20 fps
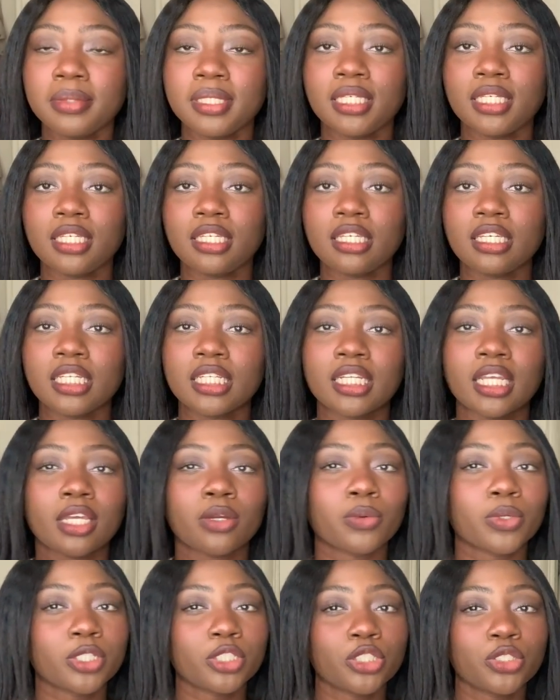me
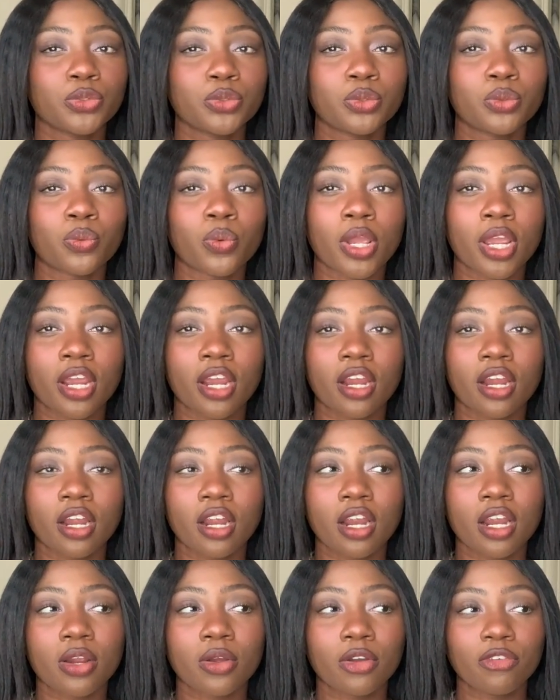like what you would
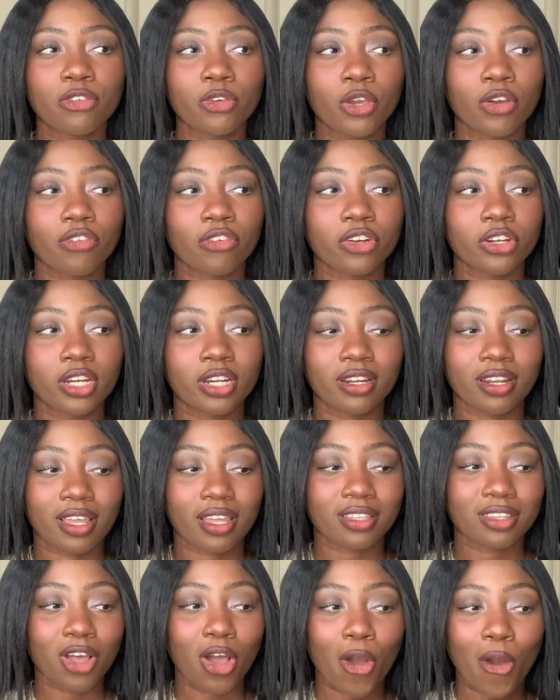wear if you ever did like the